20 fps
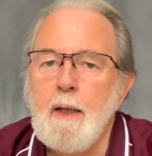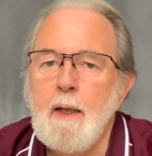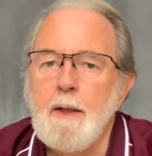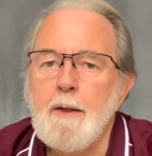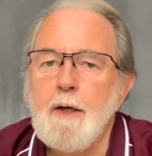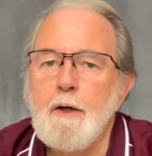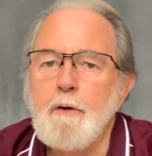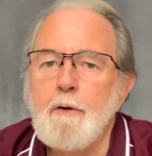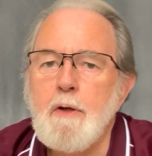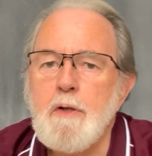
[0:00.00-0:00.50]

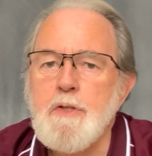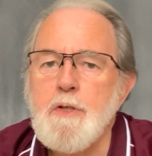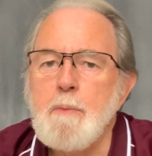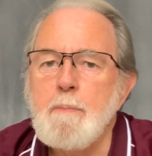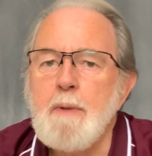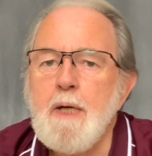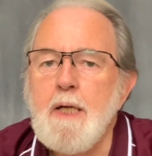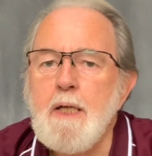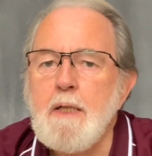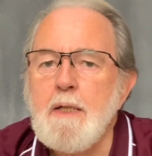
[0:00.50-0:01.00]
There are also
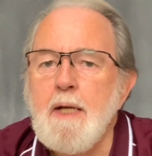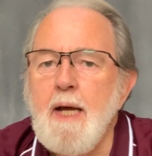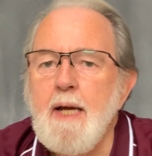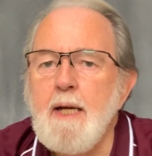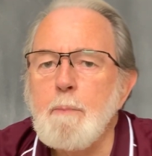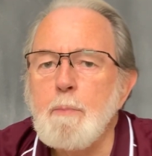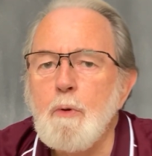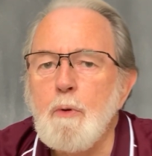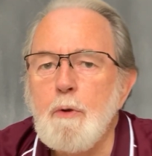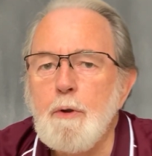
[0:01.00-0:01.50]
many
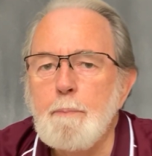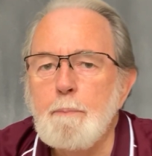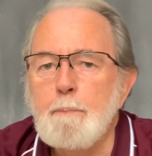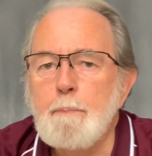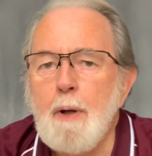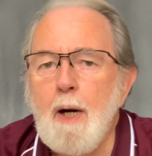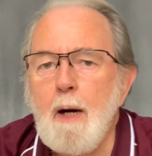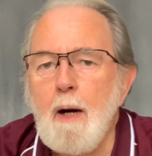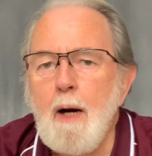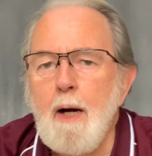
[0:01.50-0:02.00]
neighbourhood
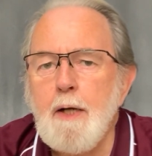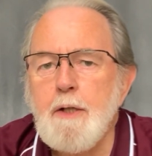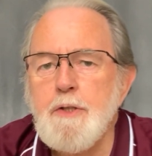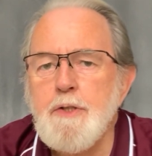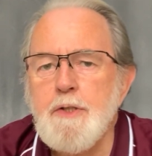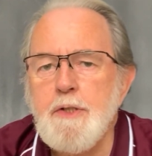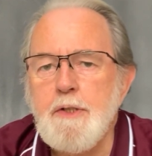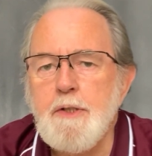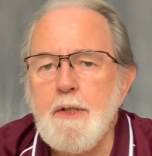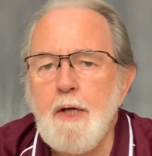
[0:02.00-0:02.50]

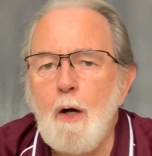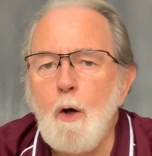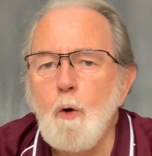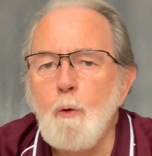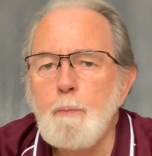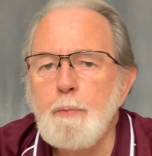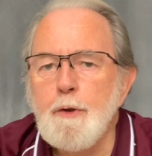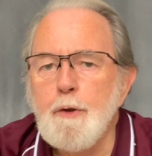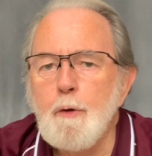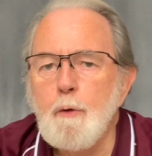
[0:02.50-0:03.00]
parks and
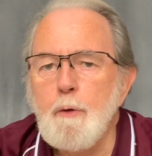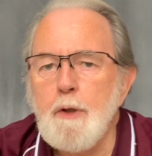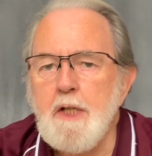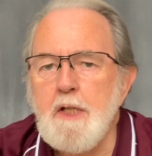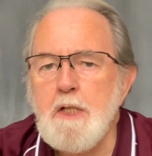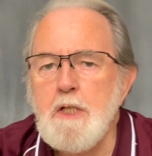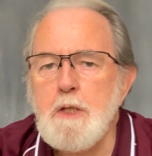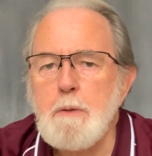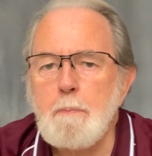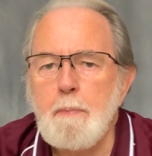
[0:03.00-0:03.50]
open
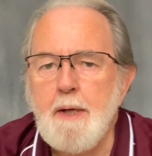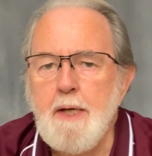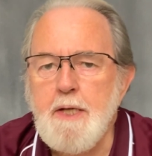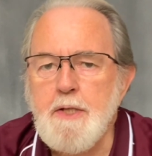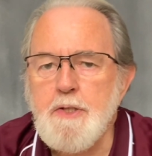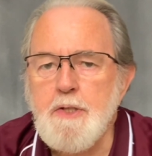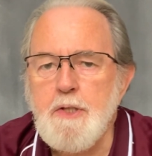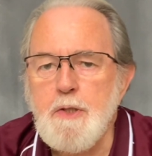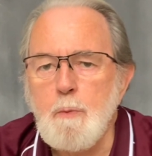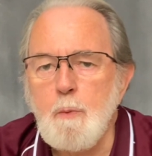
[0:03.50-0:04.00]
green
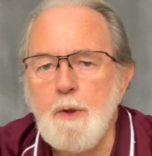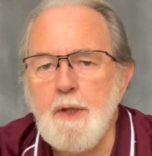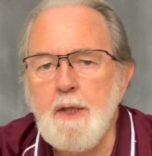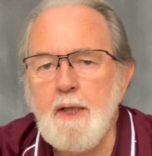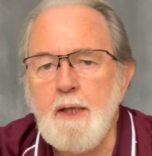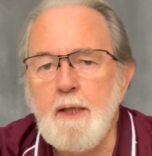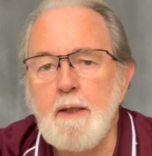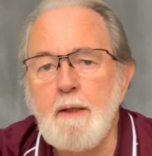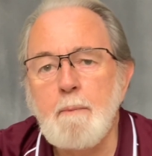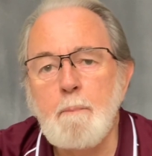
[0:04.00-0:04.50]
spaces
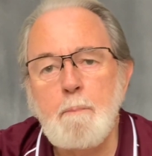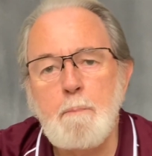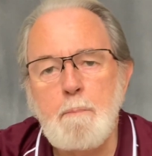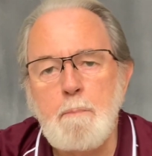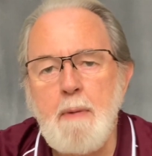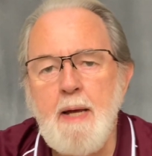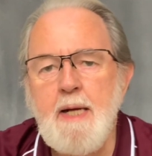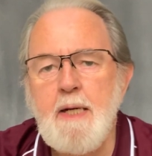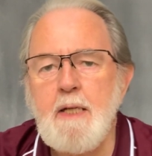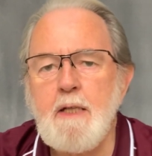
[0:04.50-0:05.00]
within
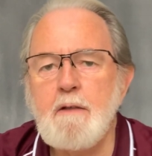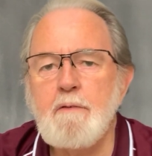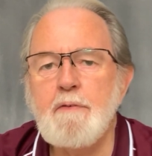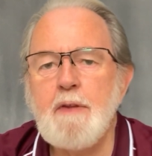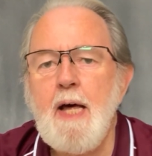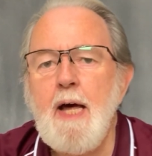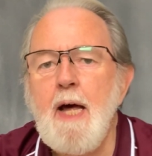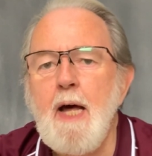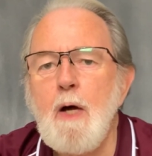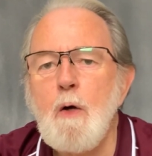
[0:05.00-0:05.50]
many of
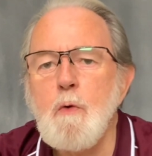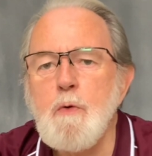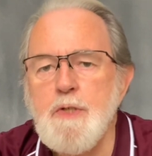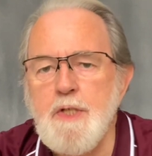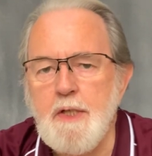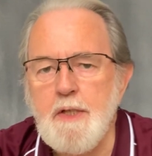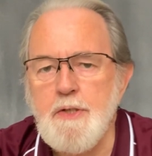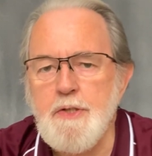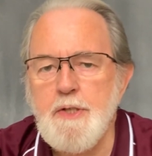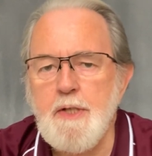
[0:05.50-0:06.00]
the
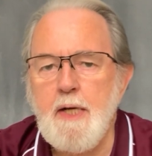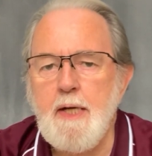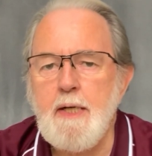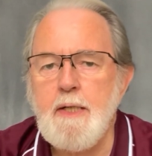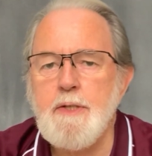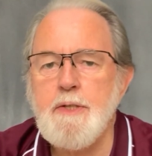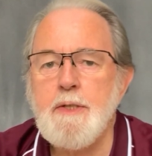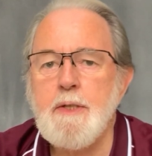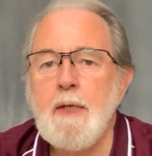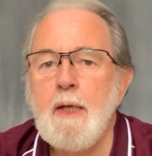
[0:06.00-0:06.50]
housing
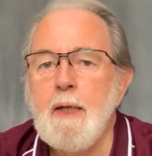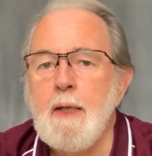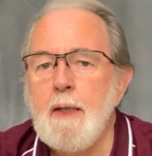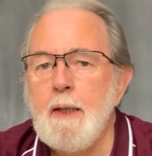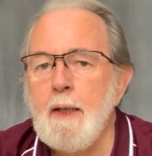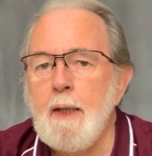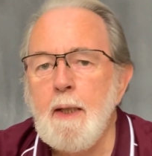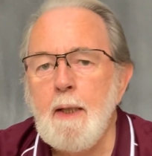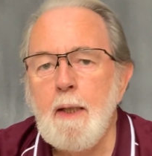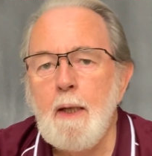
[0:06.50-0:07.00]
estates
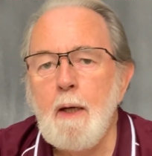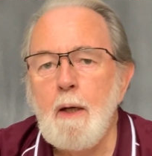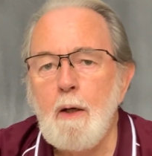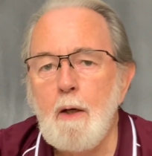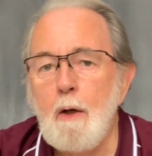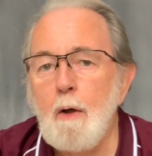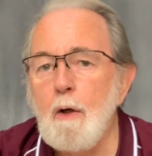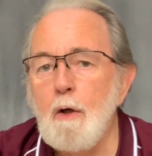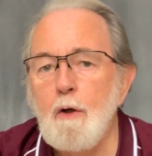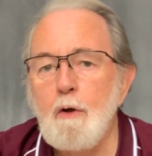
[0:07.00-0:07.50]

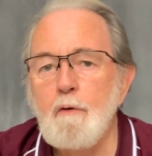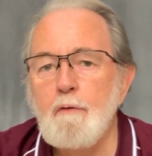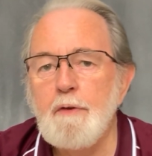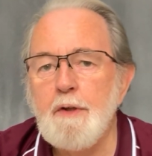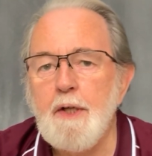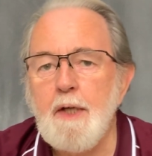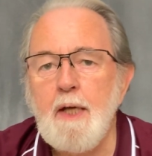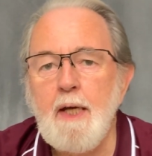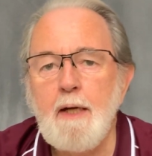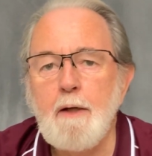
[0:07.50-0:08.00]
all over
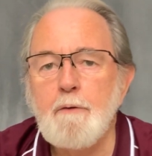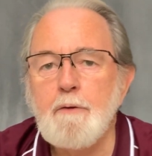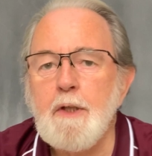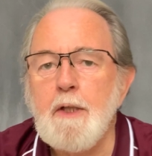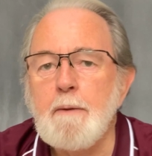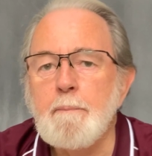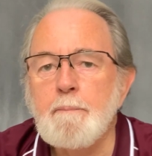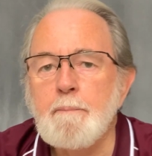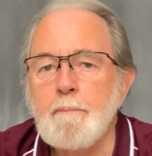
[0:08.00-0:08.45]
the county,